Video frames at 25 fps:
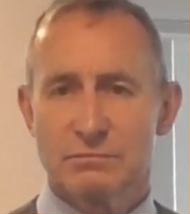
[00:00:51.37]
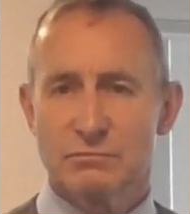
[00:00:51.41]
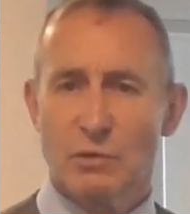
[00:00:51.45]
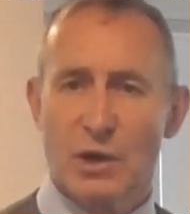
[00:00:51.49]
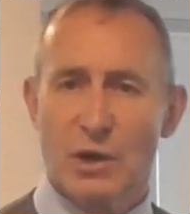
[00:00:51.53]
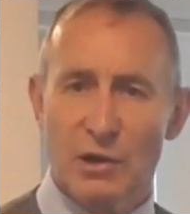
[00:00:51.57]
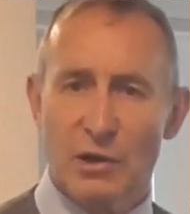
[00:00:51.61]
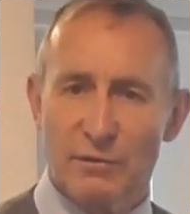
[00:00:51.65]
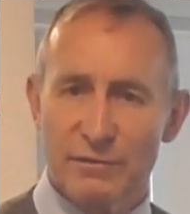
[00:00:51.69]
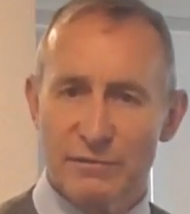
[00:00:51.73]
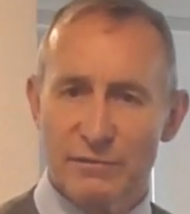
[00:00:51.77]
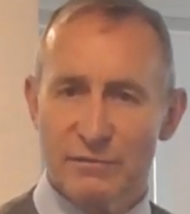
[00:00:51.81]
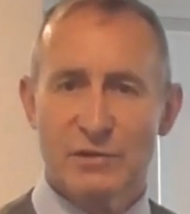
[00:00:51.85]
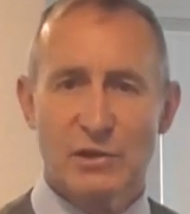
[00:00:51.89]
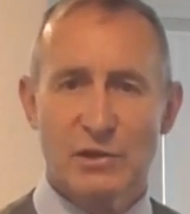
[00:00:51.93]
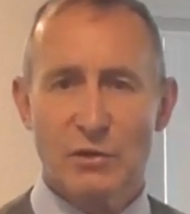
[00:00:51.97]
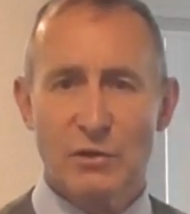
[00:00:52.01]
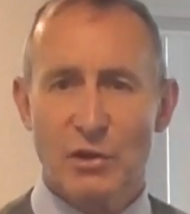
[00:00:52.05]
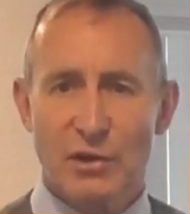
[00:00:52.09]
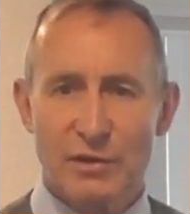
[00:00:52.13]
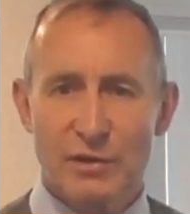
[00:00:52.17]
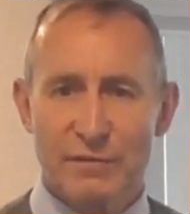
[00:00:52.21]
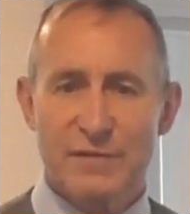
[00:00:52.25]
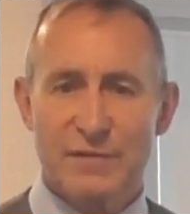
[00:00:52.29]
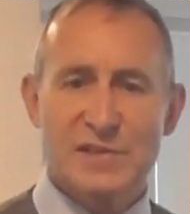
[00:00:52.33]
Well,
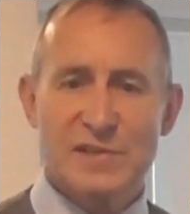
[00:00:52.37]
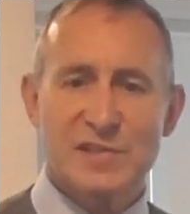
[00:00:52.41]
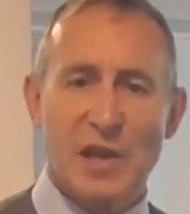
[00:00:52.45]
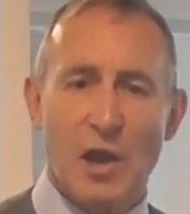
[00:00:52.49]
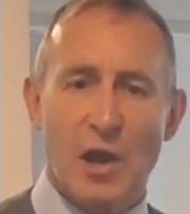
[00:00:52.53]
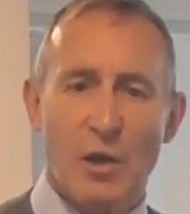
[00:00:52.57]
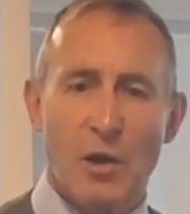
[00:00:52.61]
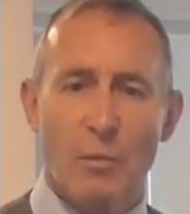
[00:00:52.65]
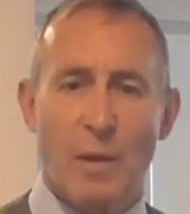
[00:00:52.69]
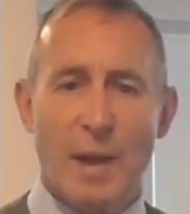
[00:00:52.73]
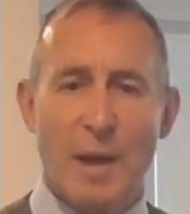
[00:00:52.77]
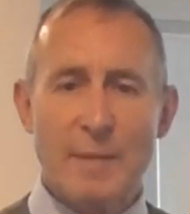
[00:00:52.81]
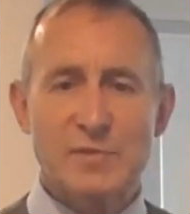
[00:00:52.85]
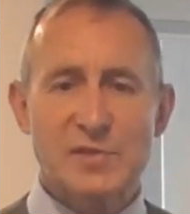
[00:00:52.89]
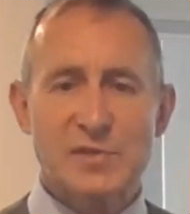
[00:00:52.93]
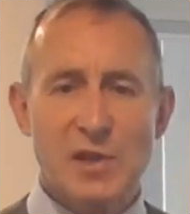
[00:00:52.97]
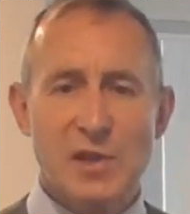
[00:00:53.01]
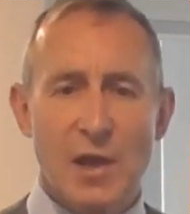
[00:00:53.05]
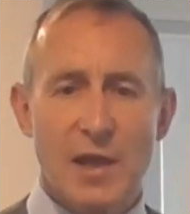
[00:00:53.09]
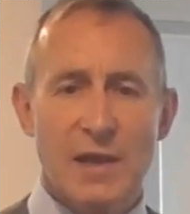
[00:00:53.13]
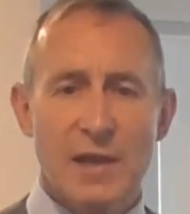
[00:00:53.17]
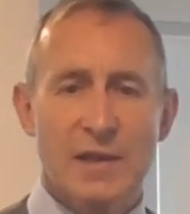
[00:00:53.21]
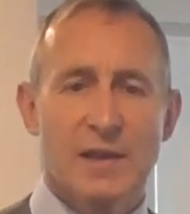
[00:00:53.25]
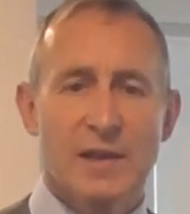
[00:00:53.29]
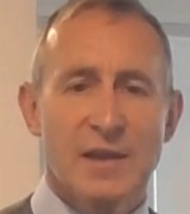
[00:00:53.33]
you've got to visit our
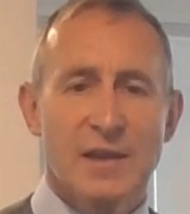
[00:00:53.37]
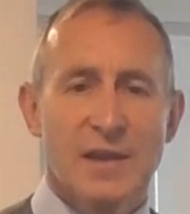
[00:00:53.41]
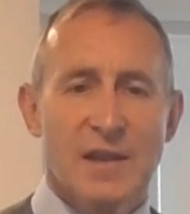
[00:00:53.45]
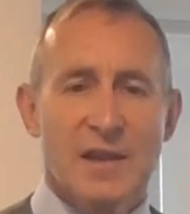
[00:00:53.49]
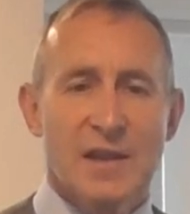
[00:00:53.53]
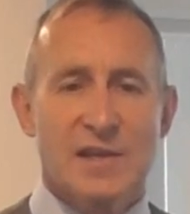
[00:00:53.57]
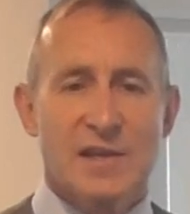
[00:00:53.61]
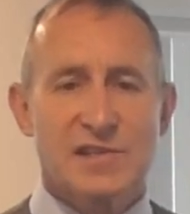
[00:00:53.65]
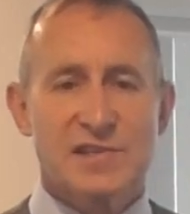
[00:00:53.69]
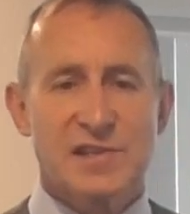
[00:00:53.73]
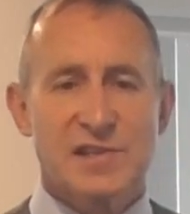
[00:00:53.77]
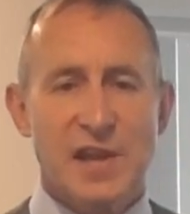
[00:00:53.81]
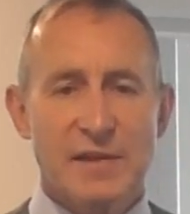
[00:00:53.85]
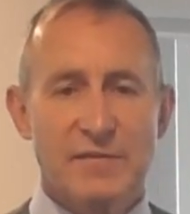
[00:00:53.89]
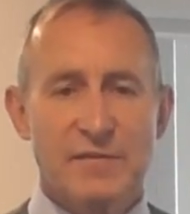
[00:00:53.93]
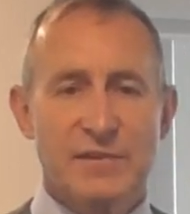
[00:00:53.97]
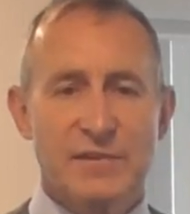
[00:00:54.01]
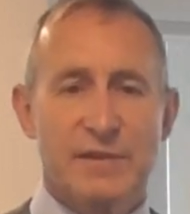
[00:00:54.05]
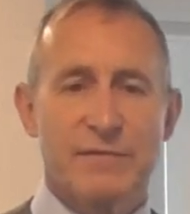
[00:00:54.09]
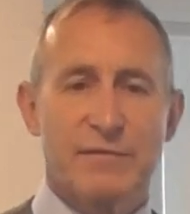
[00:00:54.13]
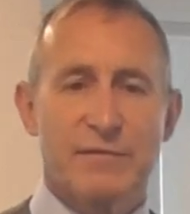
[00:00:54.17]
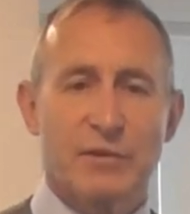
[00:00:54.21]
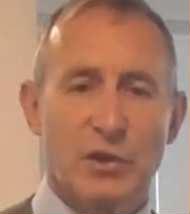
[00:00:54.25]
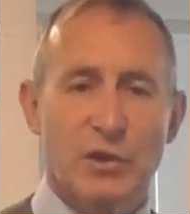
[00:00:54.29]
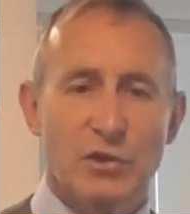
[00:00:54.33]
website,
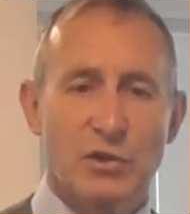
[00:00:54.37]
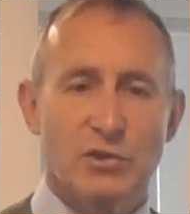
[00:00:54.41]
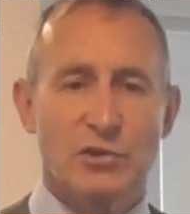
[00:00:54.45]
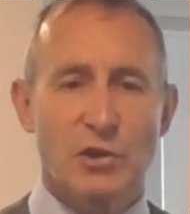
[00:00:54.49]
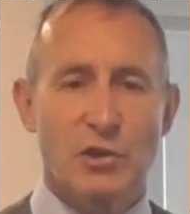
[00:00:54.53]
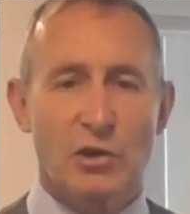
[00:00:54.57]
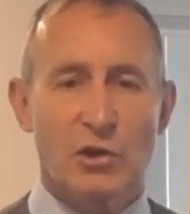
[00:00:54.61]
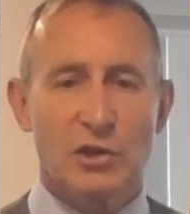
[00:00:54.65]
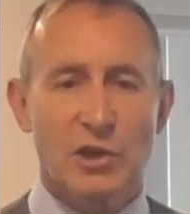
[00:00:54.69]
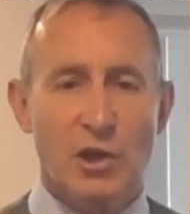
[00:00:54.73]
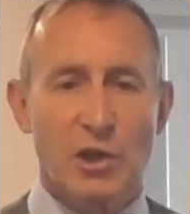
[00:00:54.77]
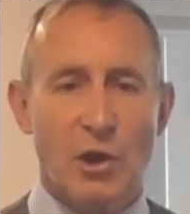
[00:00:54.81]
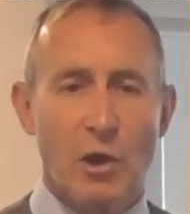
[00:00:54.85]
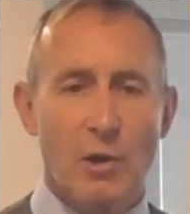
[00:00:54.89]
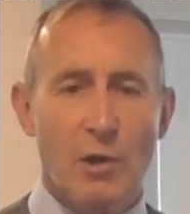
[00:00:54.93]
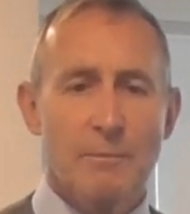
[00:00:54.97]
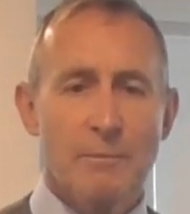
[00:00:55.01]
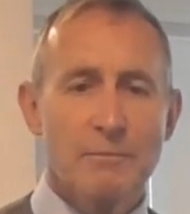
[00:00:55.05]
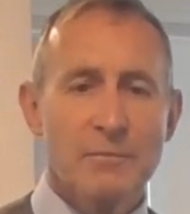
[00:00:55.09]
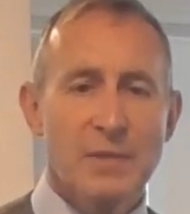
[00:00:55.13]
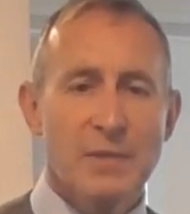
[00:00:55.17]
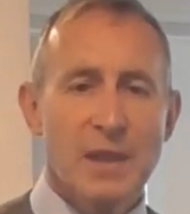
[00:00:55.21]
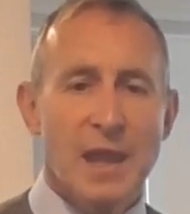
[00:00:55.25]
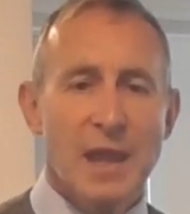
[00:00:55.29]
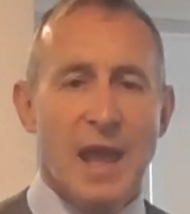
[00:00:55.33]
safety4good.com,